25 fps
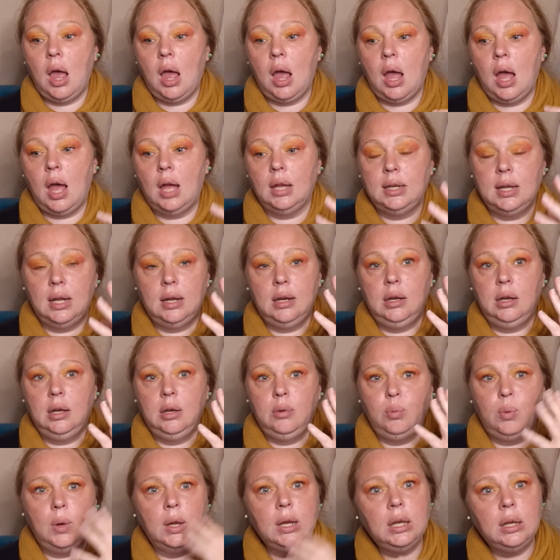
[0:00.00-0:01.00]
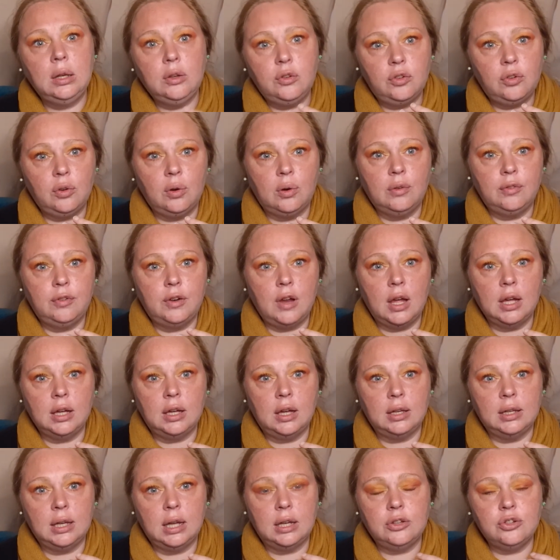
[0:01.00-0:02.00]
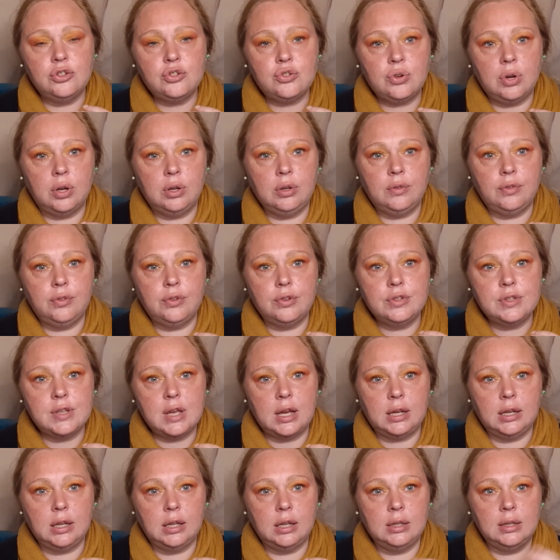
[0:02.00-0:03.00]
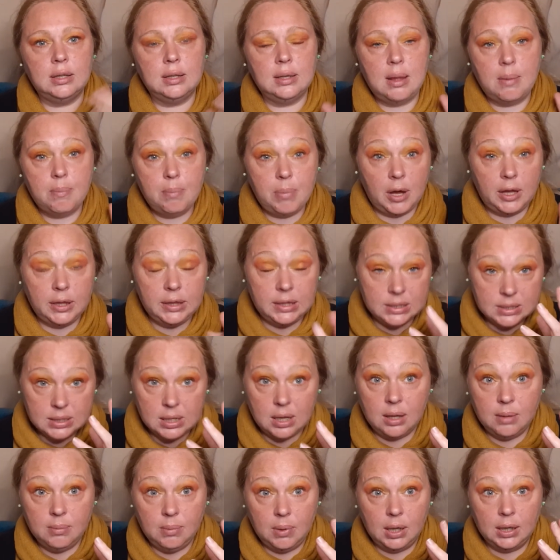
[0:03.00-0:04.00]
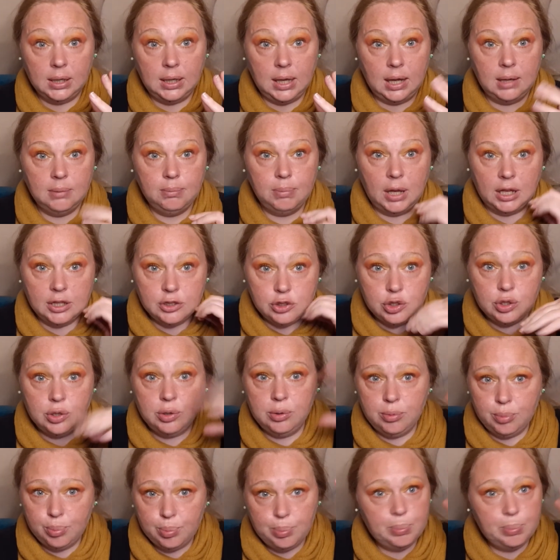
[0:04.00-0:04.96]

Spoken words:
and then went sort of like I'd had a stroke for a second, and then by the time I came back to,